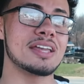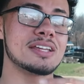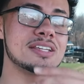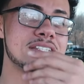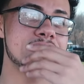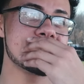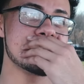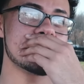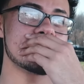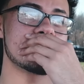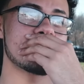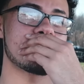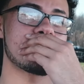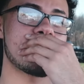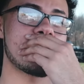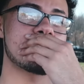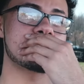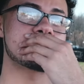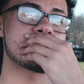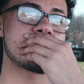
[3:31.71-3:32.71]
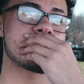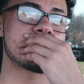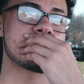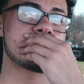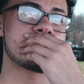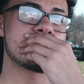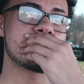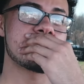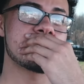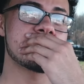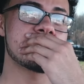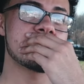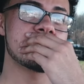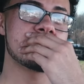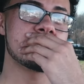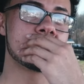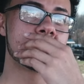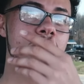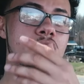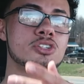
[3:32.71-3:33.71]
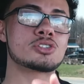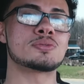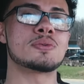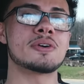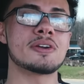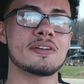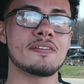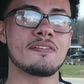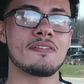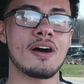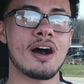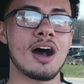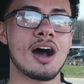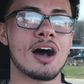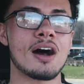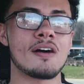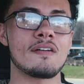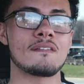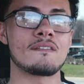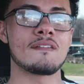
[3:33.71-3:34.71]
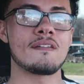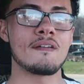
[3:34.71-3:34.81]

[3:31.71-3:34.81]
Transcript: she either grabs a thirty or a twenty-five,